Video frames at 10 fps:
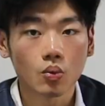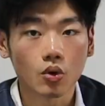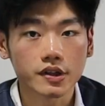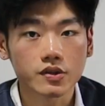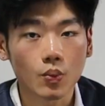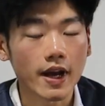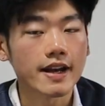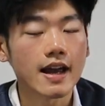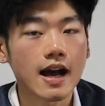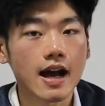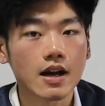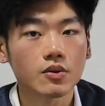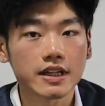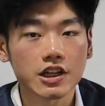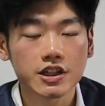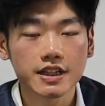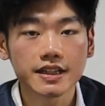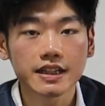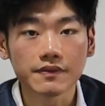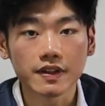was when I was actually
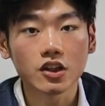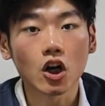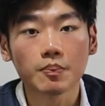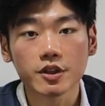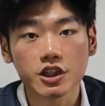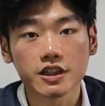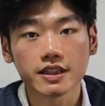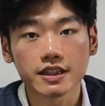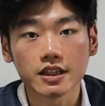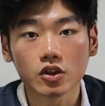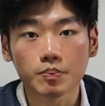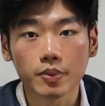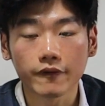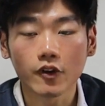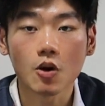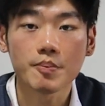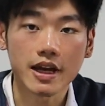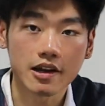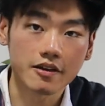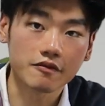given the opportunity to perform
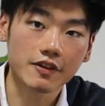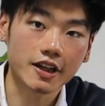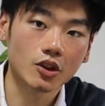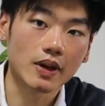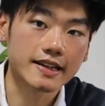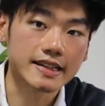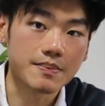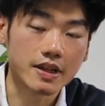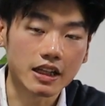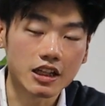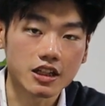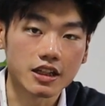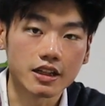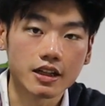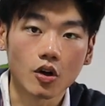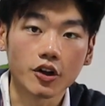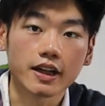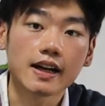a rectal examination on a